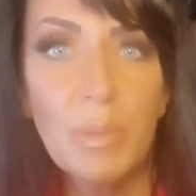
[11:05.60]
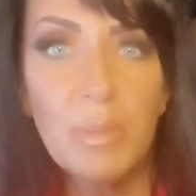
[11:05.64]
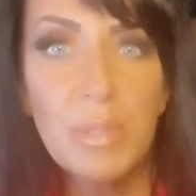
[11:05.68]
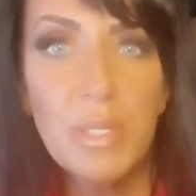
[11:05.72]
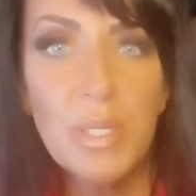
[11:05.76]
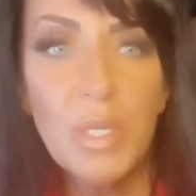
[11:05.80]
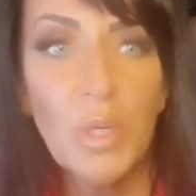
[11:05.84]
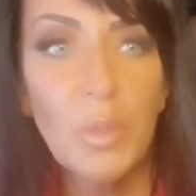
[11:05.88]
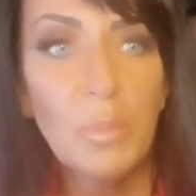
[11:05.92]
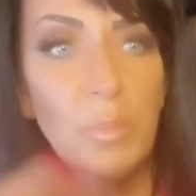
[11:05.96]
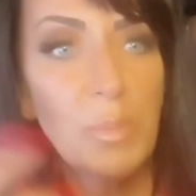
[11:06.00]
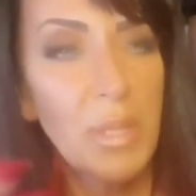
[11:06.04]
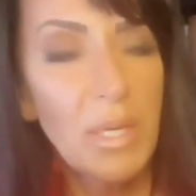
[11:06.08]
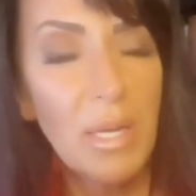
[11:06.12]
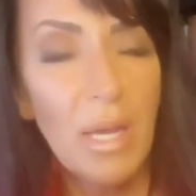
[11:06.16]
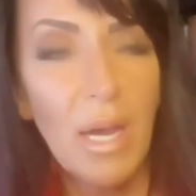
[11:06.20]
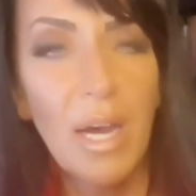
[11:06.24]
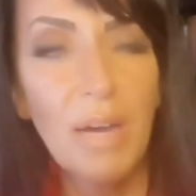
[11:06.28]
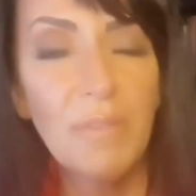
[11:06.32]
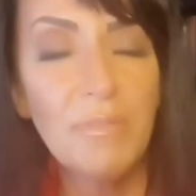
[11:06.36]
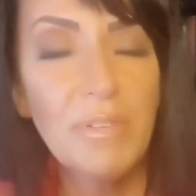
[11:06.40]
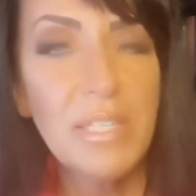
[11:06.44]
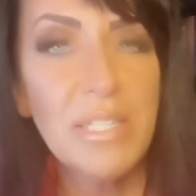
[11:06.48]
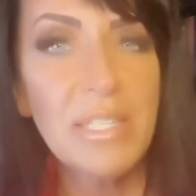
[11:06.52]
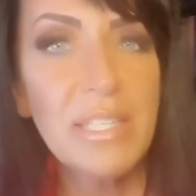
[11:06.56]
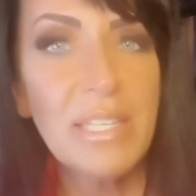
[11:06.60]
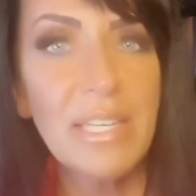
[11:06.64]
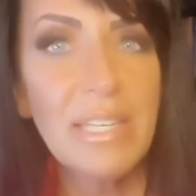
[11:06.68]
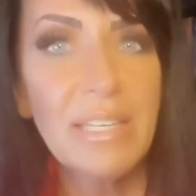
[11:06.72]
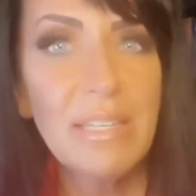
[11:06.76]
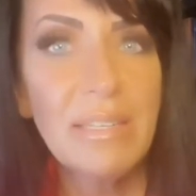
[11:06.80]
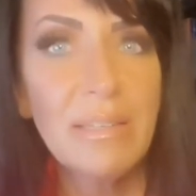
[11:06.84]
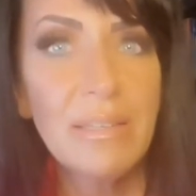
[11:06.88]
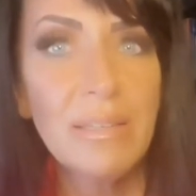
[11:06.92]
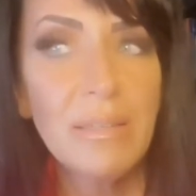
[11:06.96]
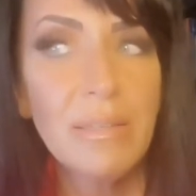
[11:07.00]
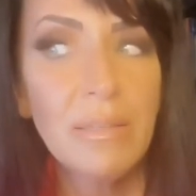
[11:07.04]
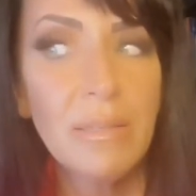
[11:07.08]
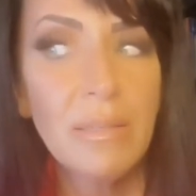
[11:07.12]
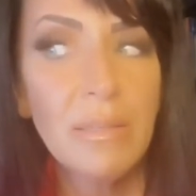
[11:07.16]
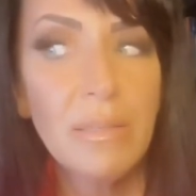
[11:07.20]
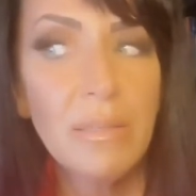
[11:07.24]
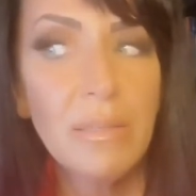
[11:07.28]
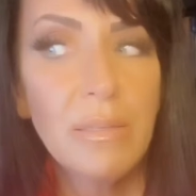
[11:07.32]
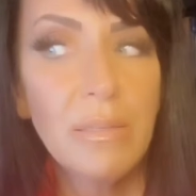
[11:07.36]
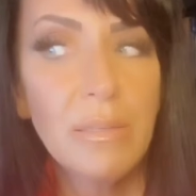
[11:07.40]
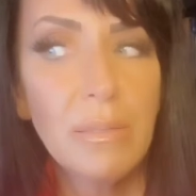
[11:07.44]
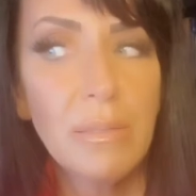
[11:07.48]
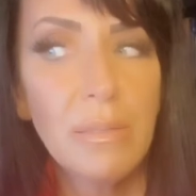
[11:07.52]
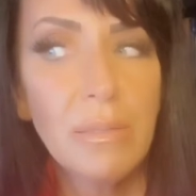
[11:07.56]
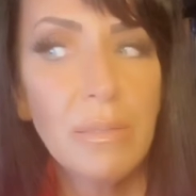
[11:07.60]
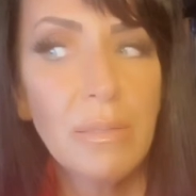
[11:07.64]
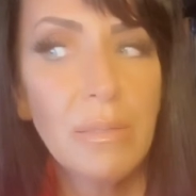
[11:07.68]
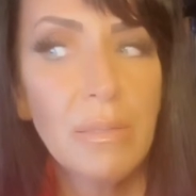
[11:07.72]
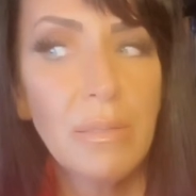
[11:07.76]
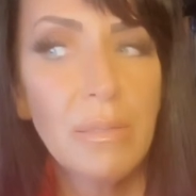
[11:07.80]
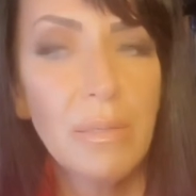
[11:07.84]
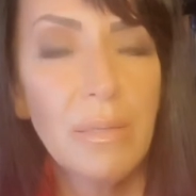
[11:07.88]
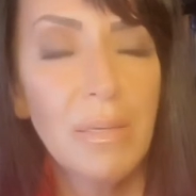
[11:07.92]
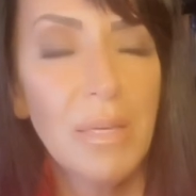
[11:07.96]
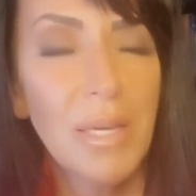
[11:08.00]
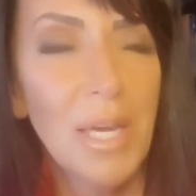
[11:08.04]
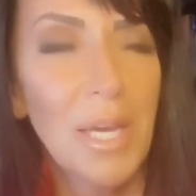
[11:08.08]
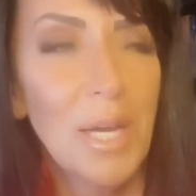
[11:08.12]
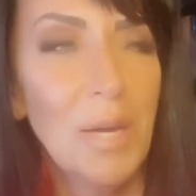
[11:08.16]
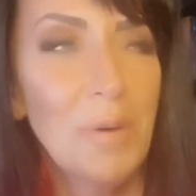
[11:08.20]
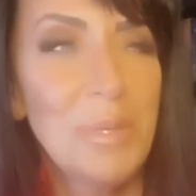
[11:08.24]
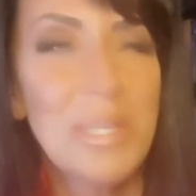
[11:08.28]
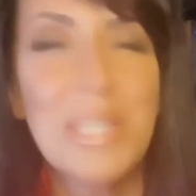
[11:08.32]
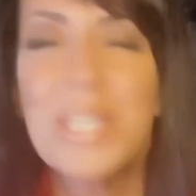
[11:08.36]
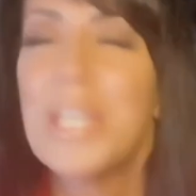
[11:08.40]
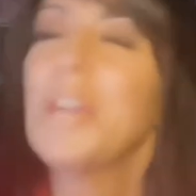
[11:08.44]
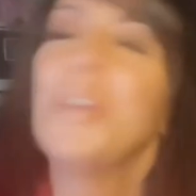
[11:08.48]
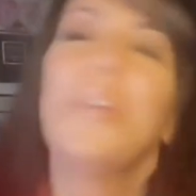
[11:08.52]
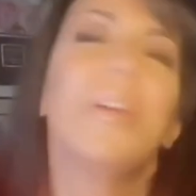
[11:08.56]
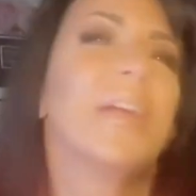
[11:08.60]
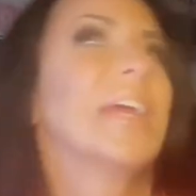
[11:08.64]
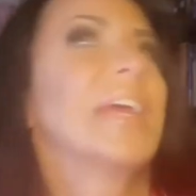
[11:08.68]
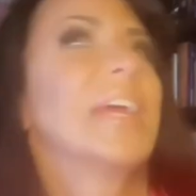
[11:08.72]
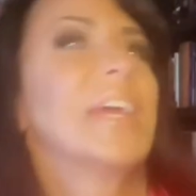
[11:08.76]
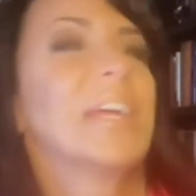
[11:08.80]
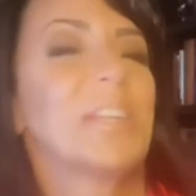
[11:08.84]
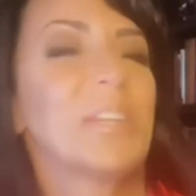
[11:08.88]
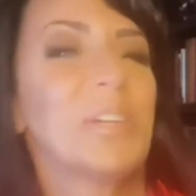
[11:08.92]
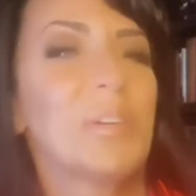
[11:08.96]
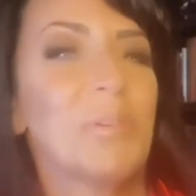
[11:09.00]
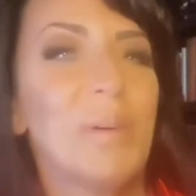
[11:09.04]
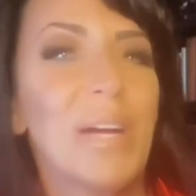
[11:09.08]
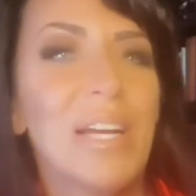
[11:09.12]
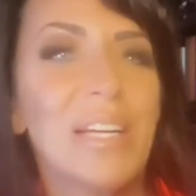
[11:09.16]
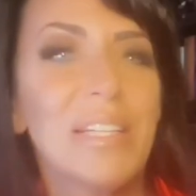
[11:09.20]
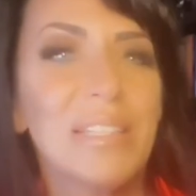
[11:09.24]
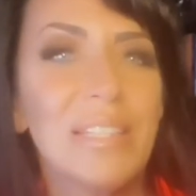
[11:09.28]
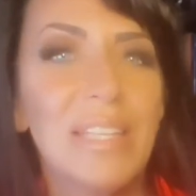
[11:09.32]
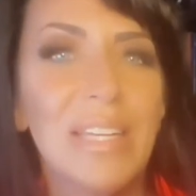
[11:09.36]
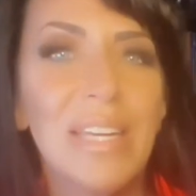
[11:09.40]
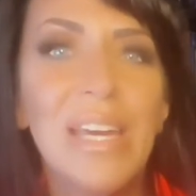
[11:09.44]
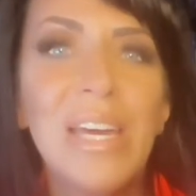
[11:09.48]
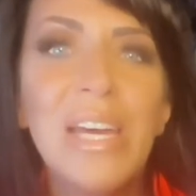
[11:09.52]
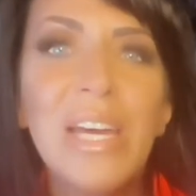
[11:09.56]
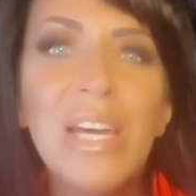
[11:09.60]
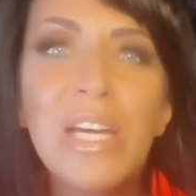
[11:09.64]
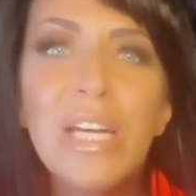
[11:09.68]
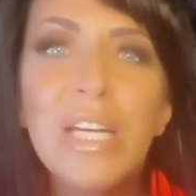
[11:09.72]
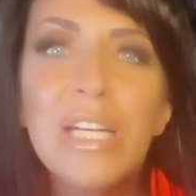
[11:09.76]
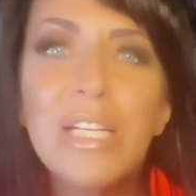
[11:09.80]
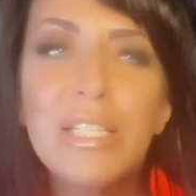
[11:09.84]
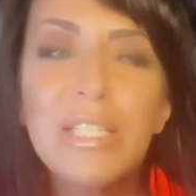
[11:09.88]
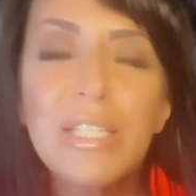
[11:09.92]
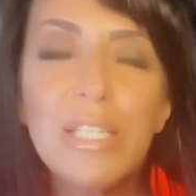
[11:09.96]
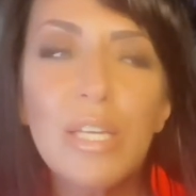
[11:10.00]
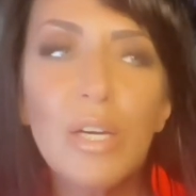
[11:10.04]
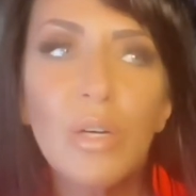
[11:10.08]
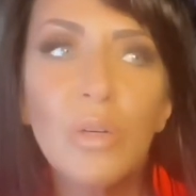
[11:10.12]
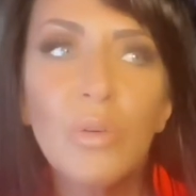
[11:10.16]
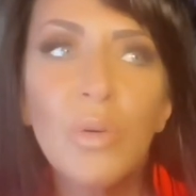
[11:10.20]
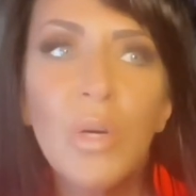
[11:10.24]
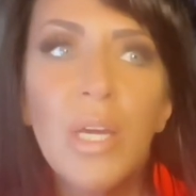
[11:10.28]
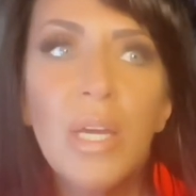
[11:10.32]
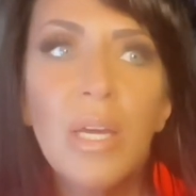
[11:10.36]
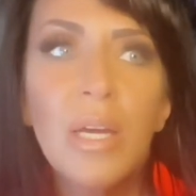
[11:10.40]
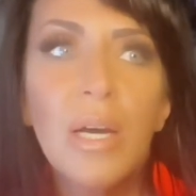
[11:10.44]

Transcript: was home, but obviously I was hearing incorrectly. So,